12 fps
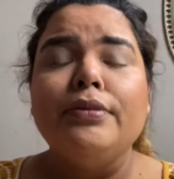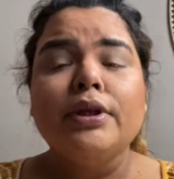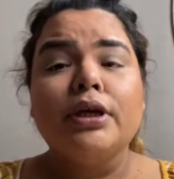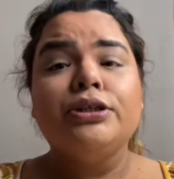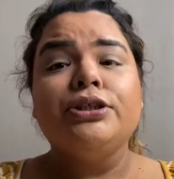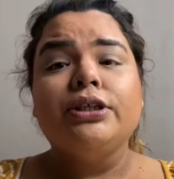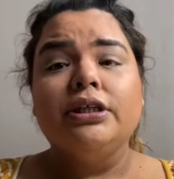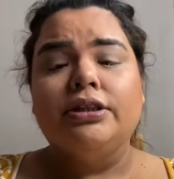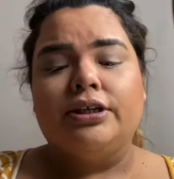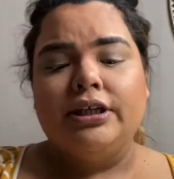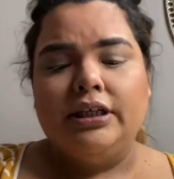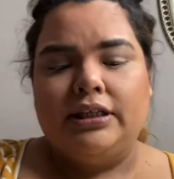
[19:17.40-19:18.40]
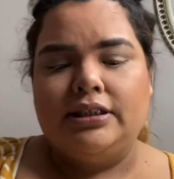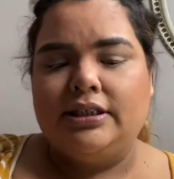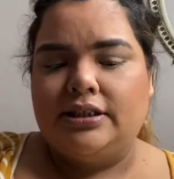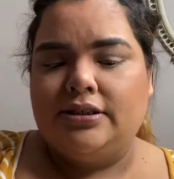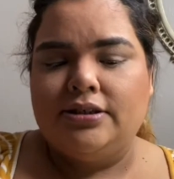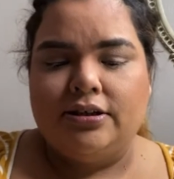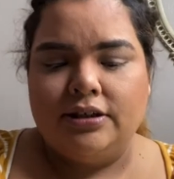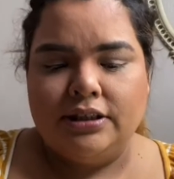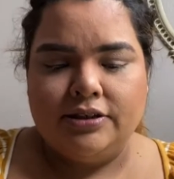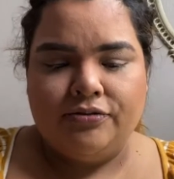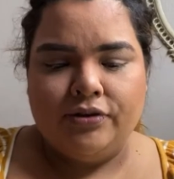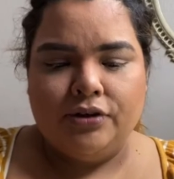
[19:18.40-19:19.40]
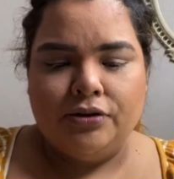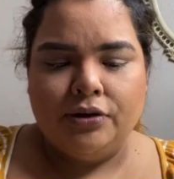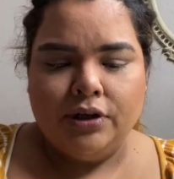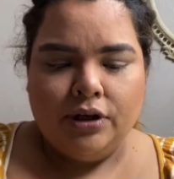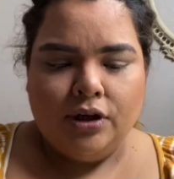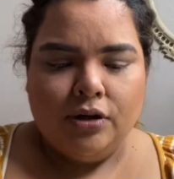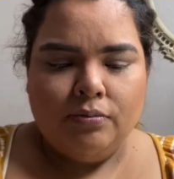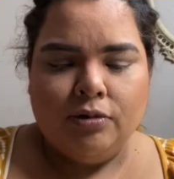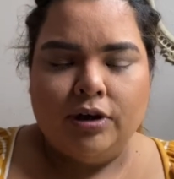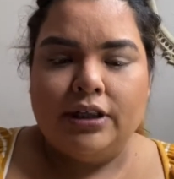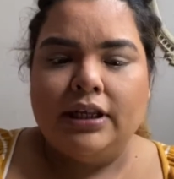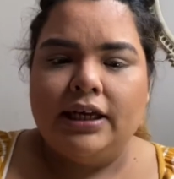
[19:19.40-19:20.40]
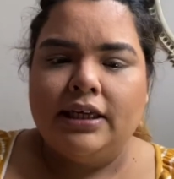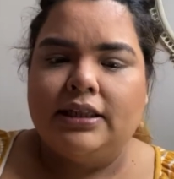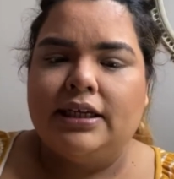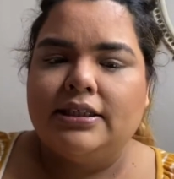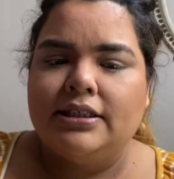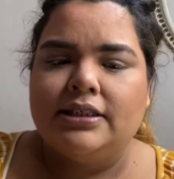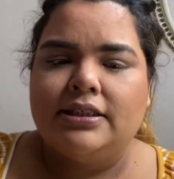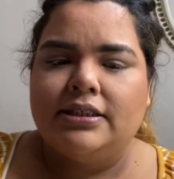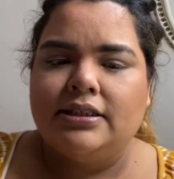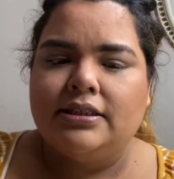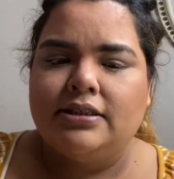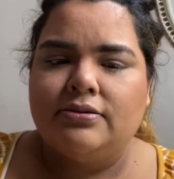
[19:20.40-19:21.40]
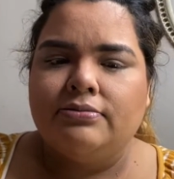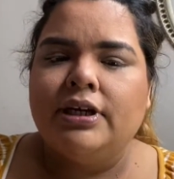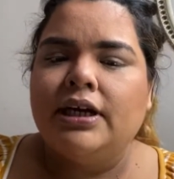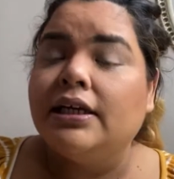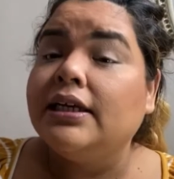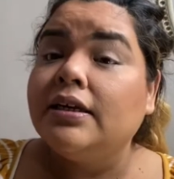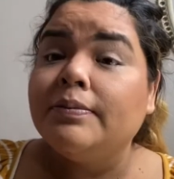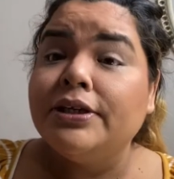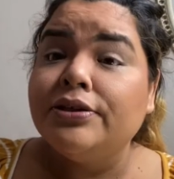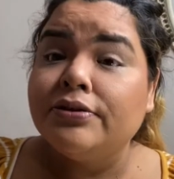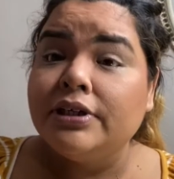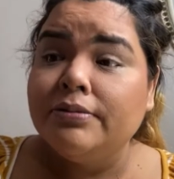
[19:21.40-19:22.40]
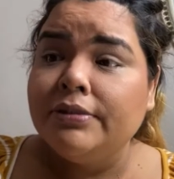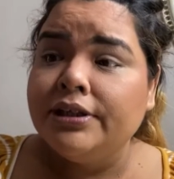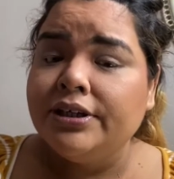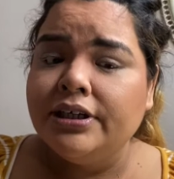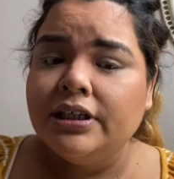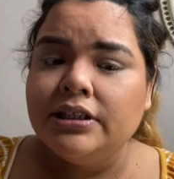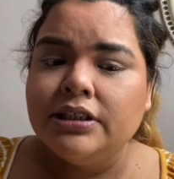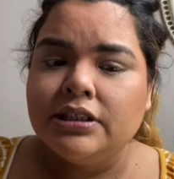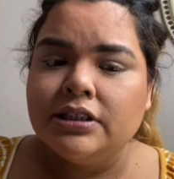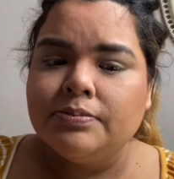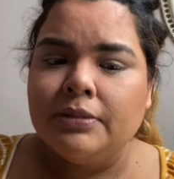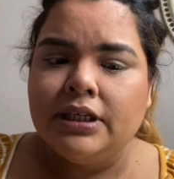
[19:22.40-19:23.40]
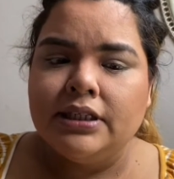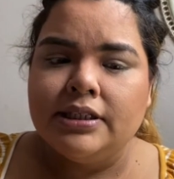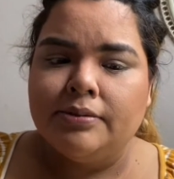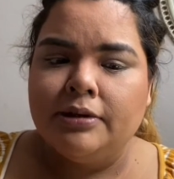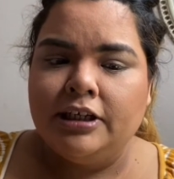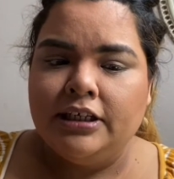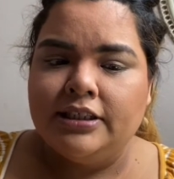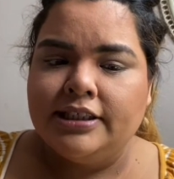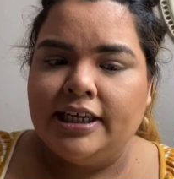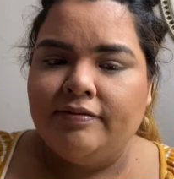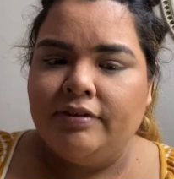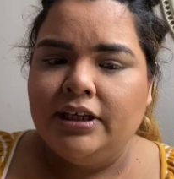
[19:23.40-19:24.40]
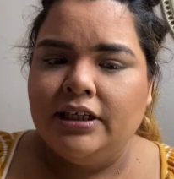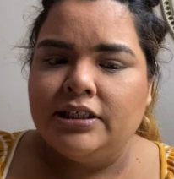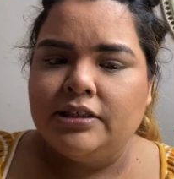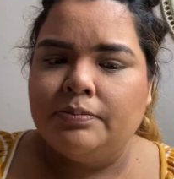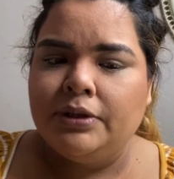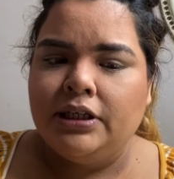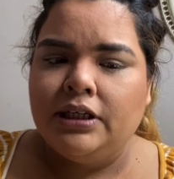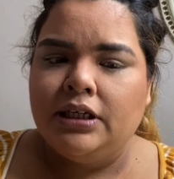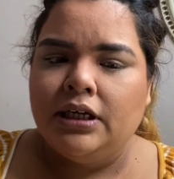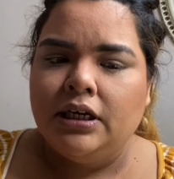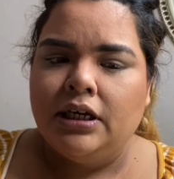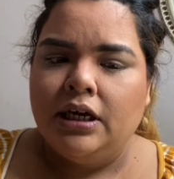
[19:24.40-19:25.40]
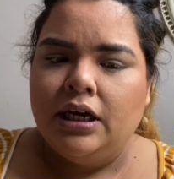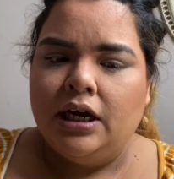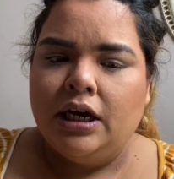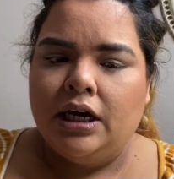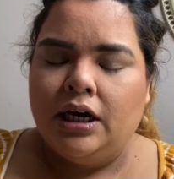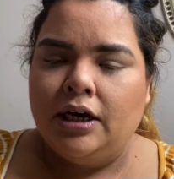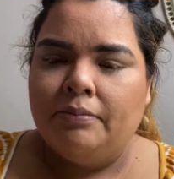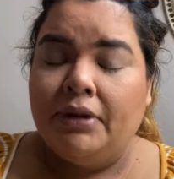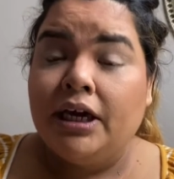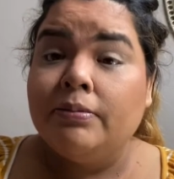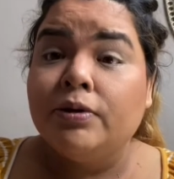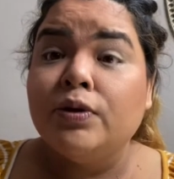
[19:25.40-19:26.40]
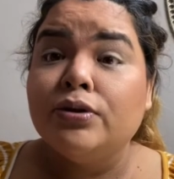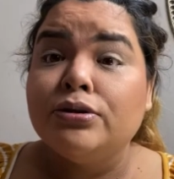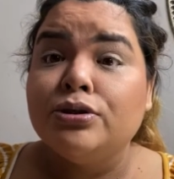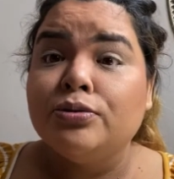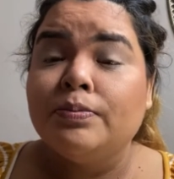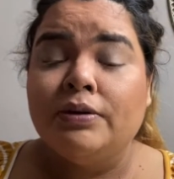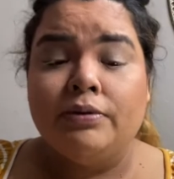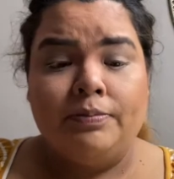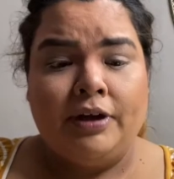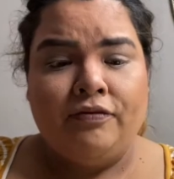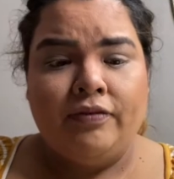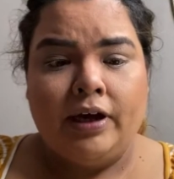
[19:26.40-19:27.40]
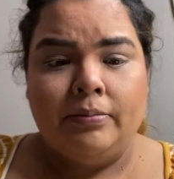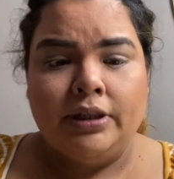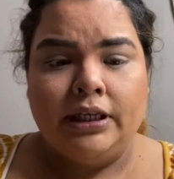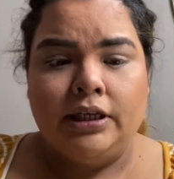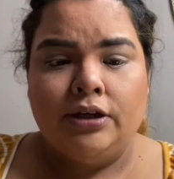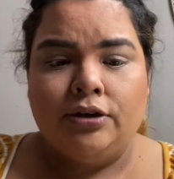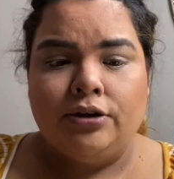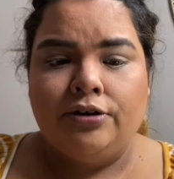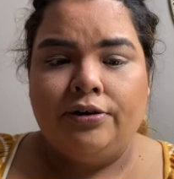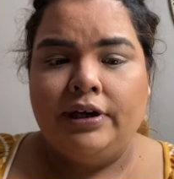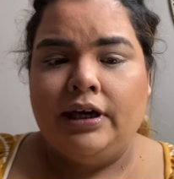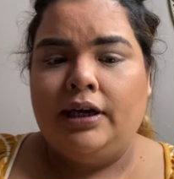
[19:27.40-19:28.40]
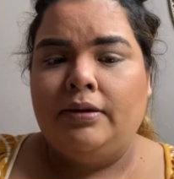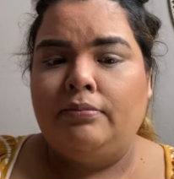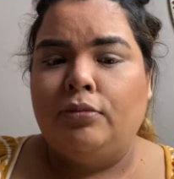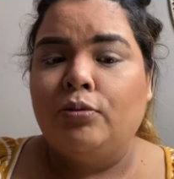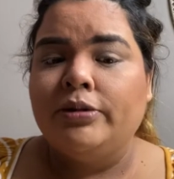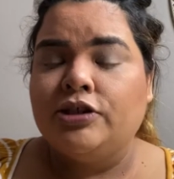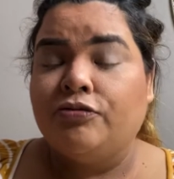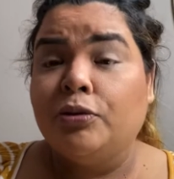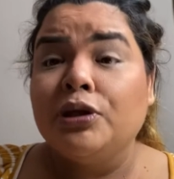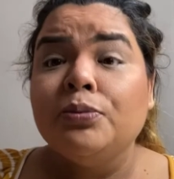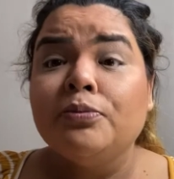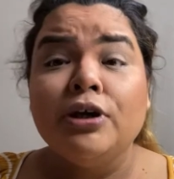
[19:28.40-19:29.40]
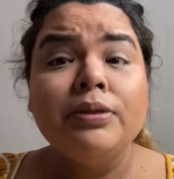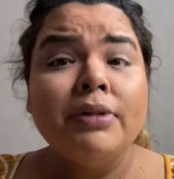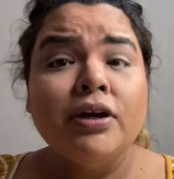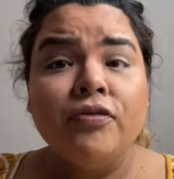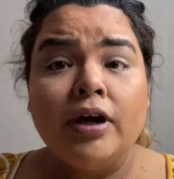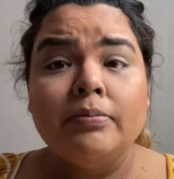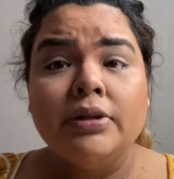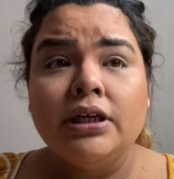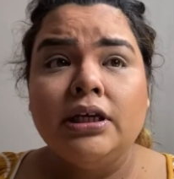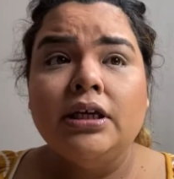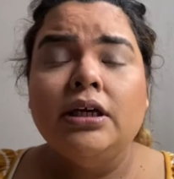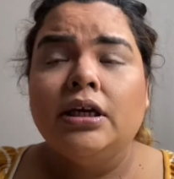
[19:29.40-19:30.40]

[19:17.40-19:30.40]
Turning 30, it's starting to feel more like that's what I need to be doing in my 30s, just making some money and saving it to be able to be with my family or create moments with my family